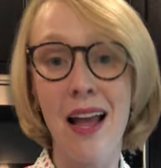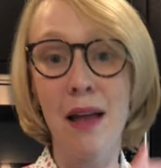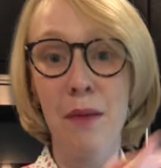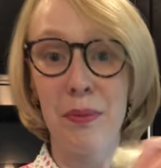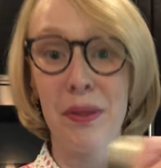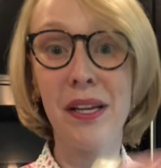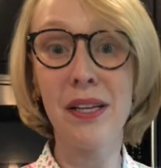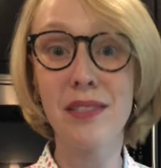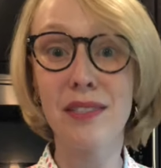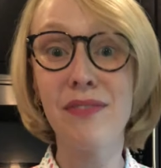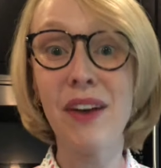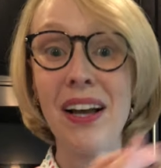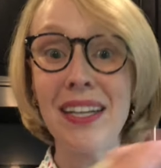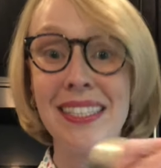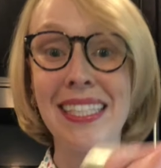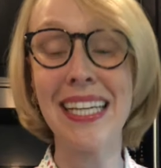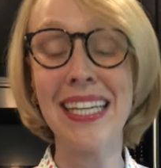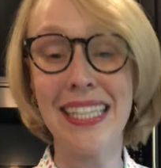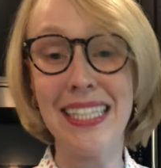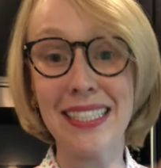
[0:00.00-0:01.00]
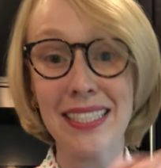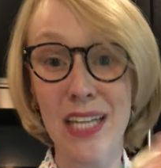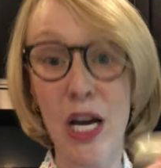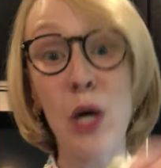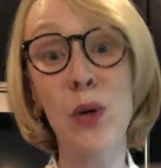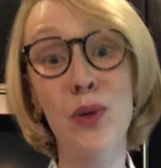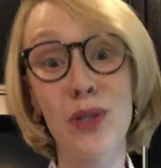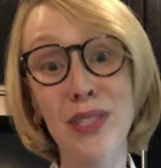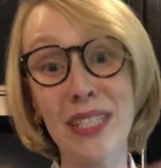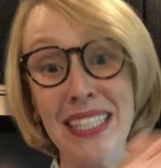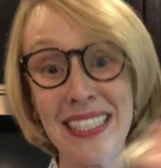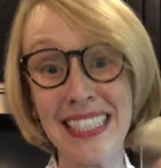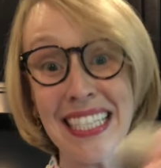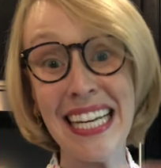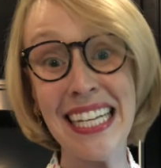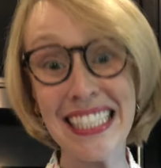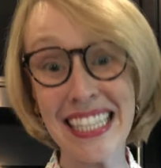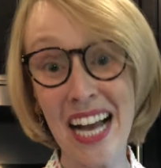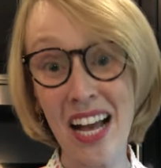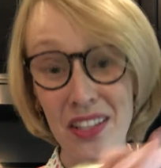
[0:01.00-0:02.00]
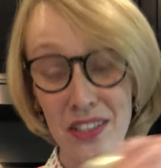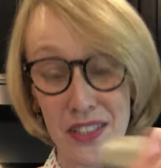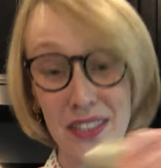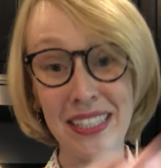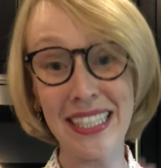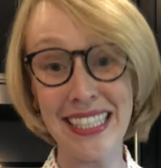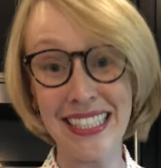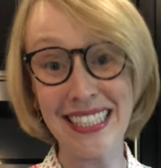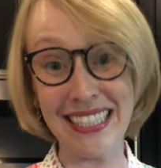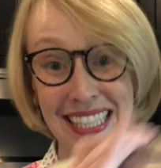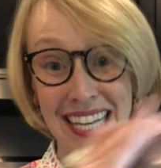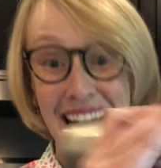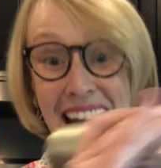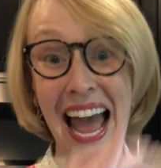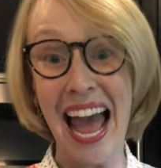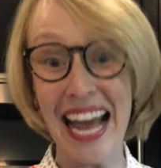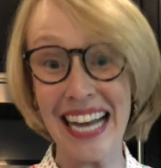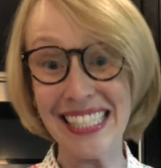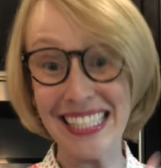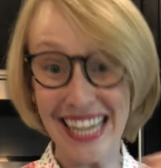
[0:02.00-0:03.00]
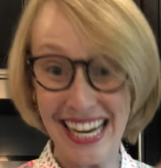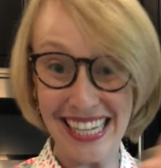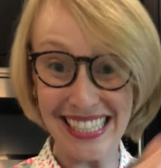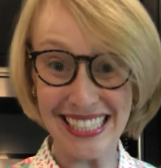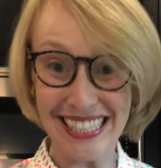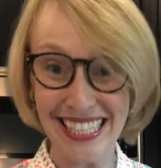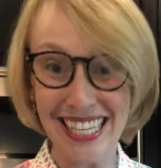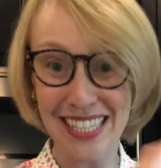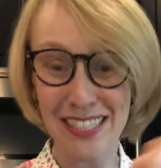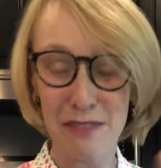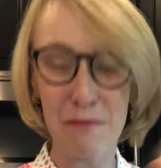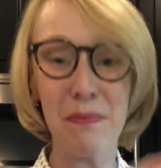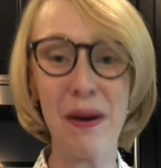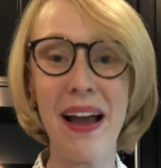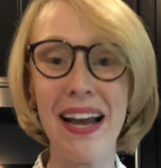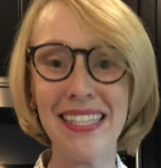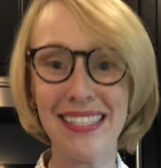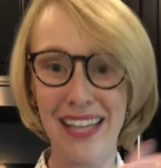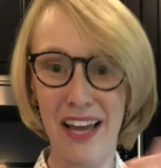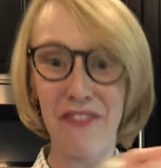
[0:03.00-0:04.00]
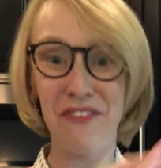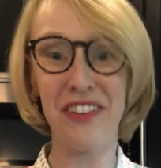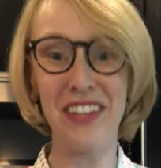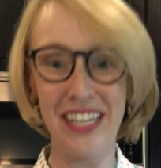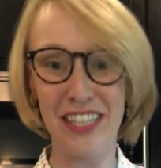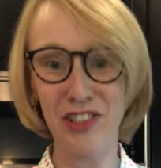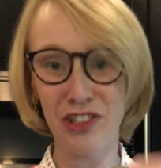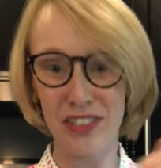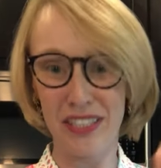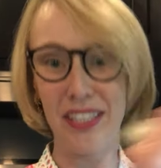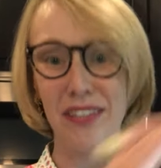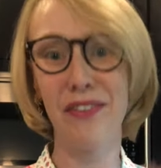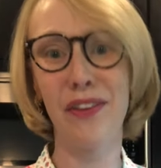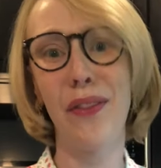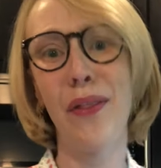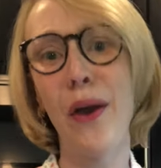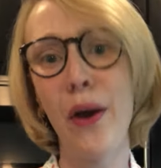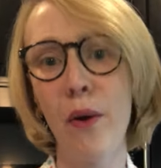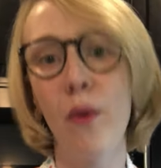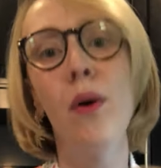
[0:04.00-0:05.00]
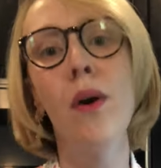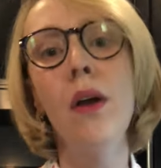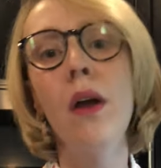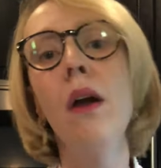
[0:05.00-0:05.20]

because vodka is odorless, colorless, and tasteless by definition, even though,